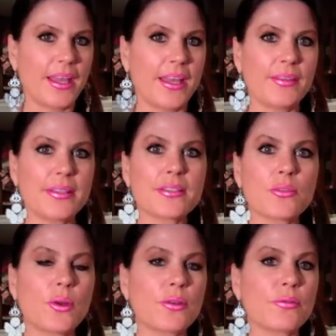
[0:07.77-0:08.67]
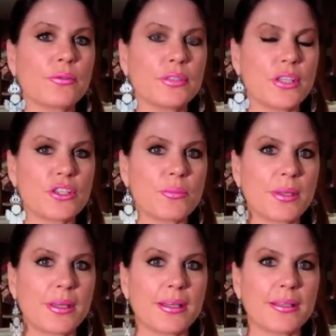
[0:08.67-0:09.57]
And this is a wonderful dish
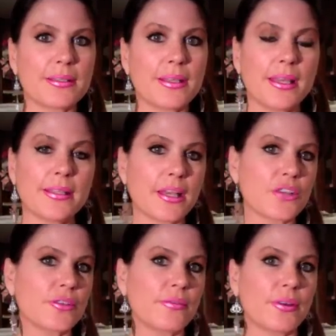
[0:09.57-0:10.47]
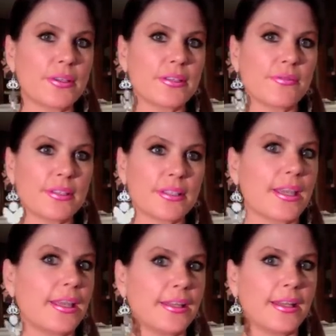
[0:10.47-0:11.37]
because it's actually a very
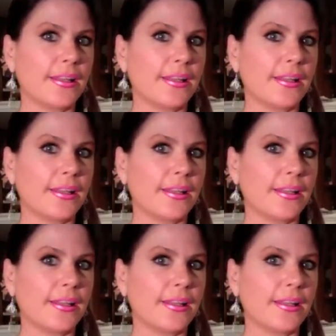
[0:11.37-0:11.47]
sophisticated,